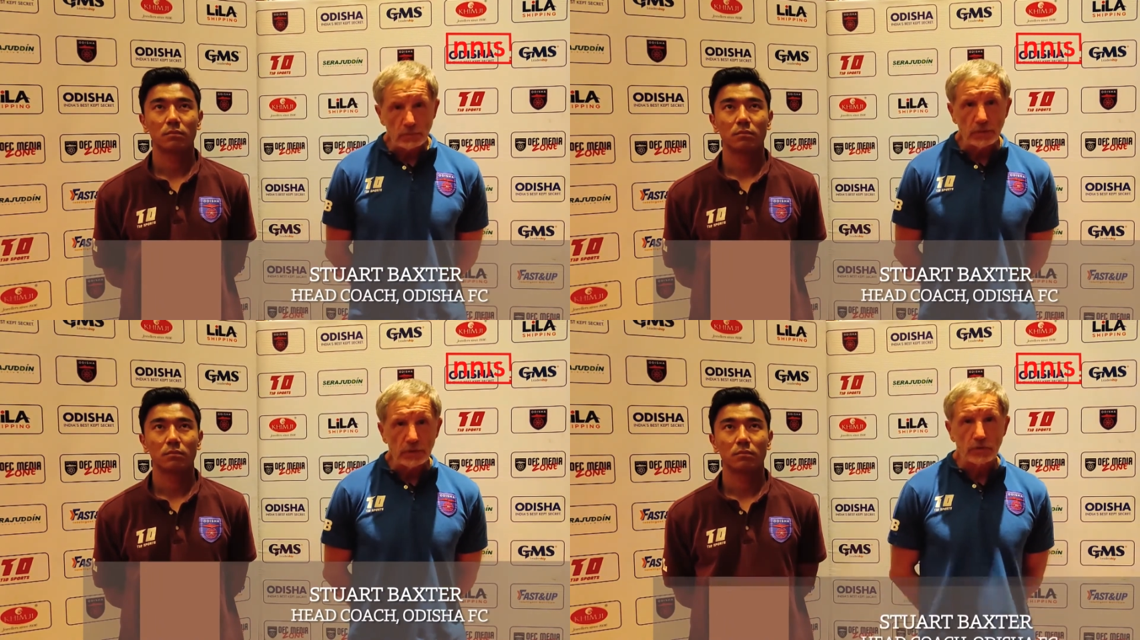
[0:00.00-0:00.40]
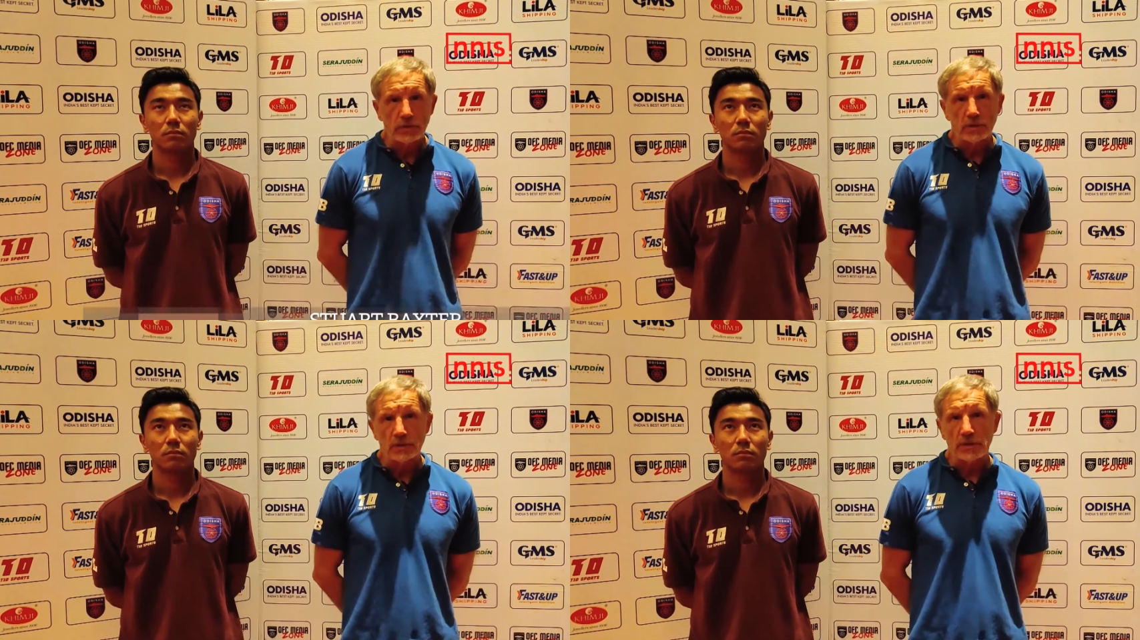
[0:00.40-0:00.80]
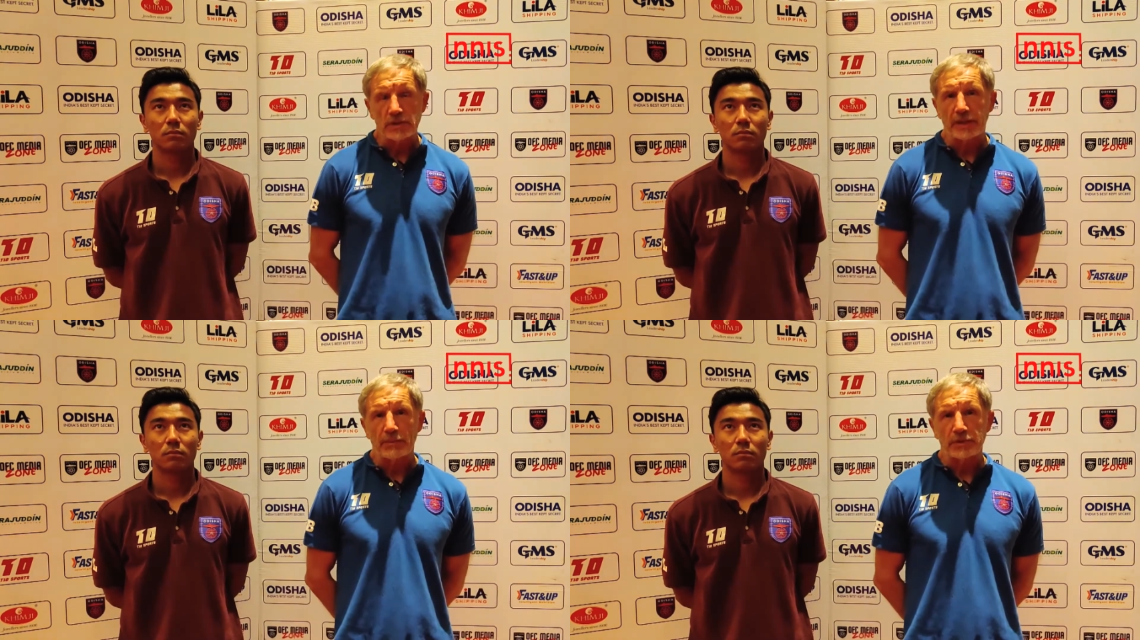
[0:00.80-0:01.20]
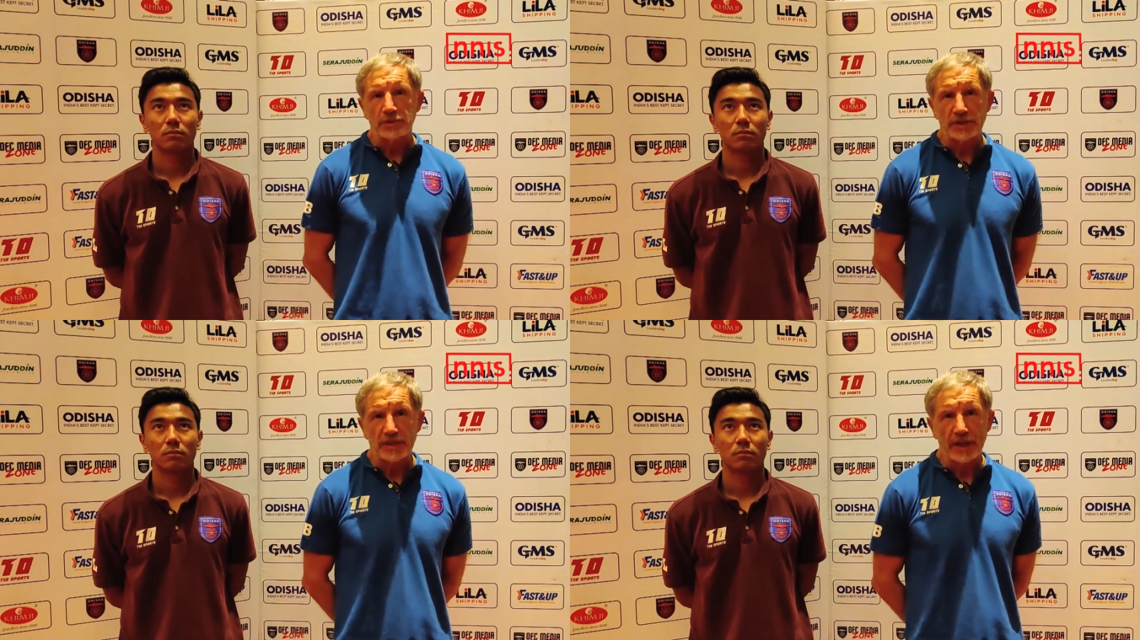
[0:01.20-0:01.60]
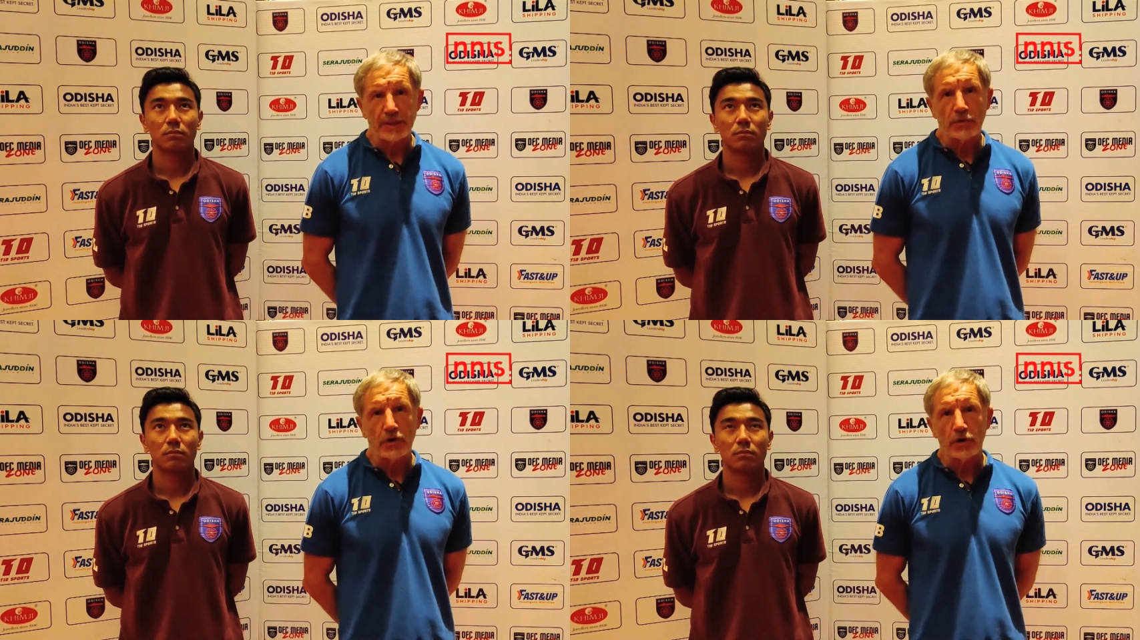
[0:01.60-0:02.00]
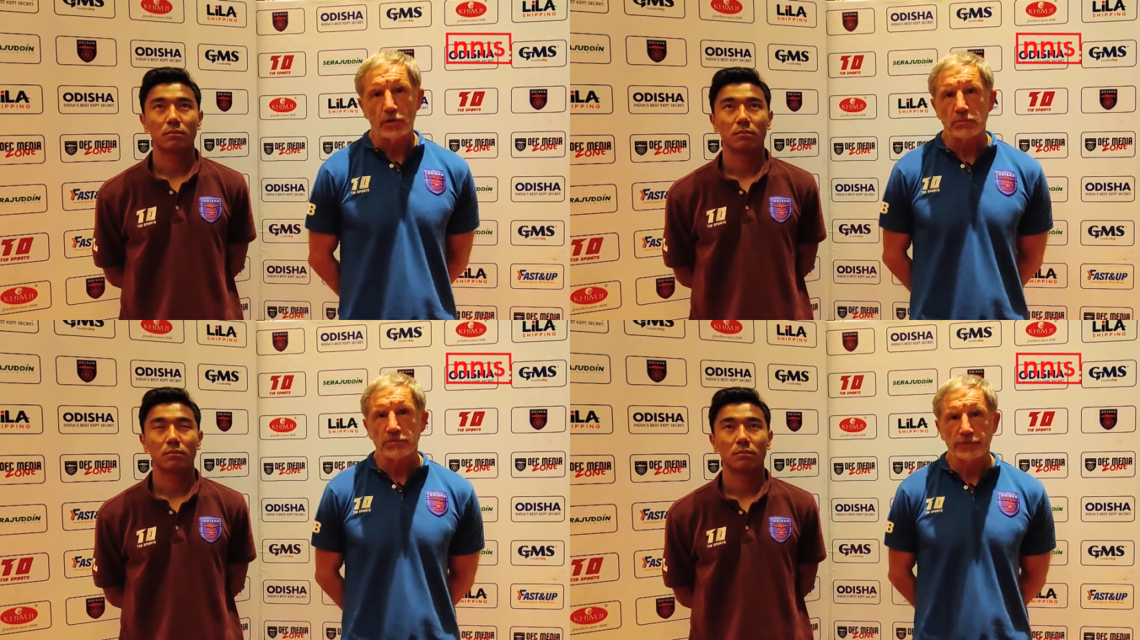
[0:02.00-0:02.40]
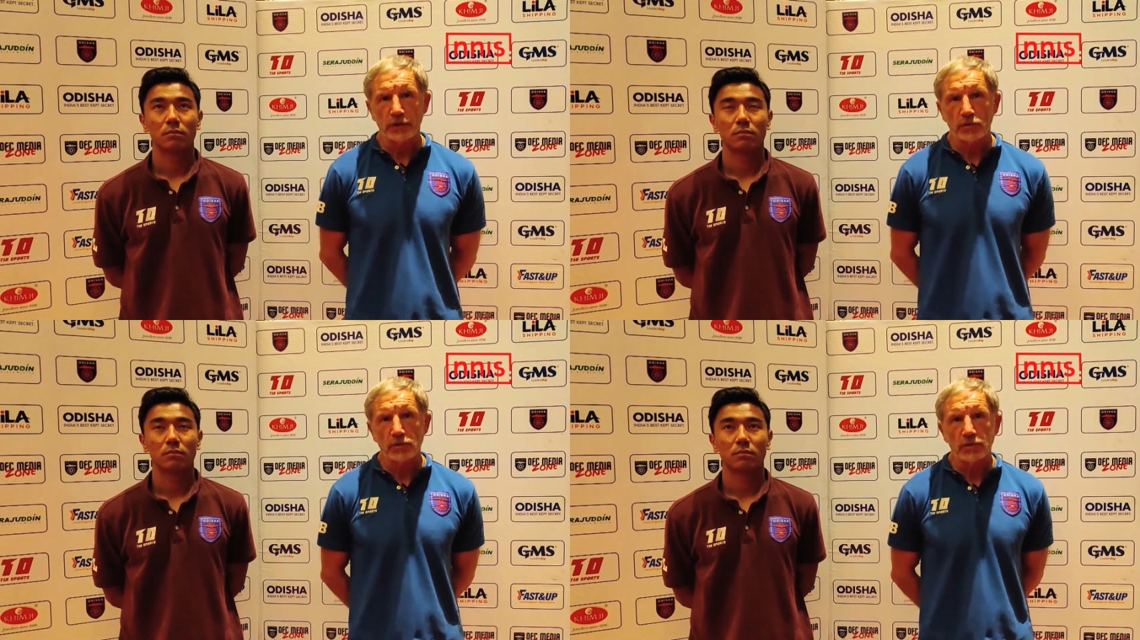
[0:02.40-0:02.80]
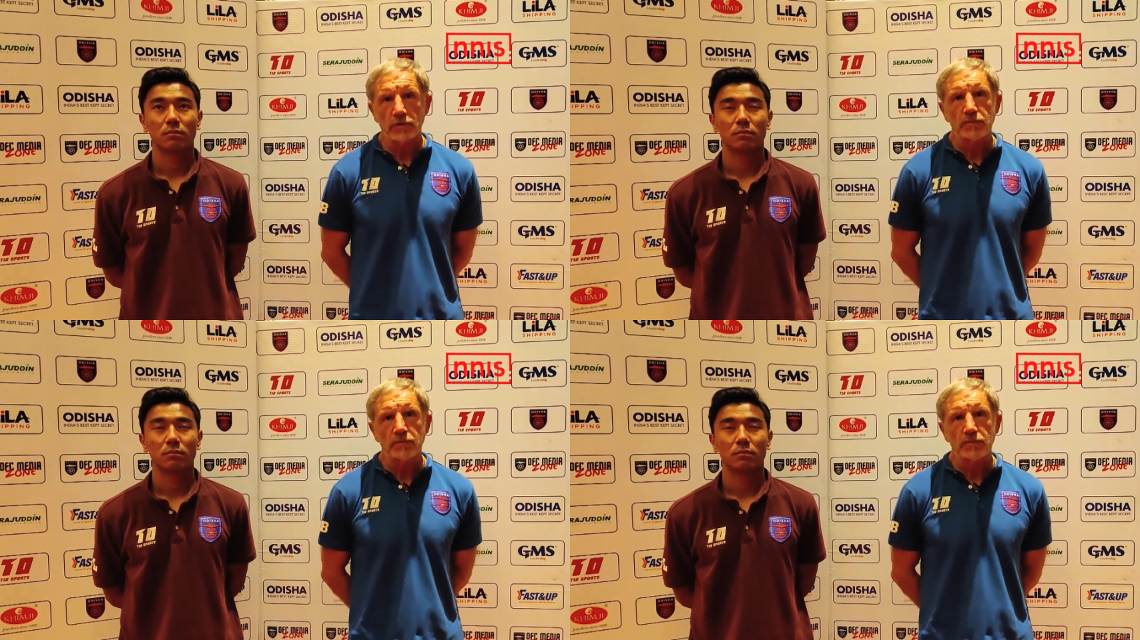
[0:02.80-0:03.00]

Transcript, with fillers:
Speaker 1: we couldn't establish the game higher up the field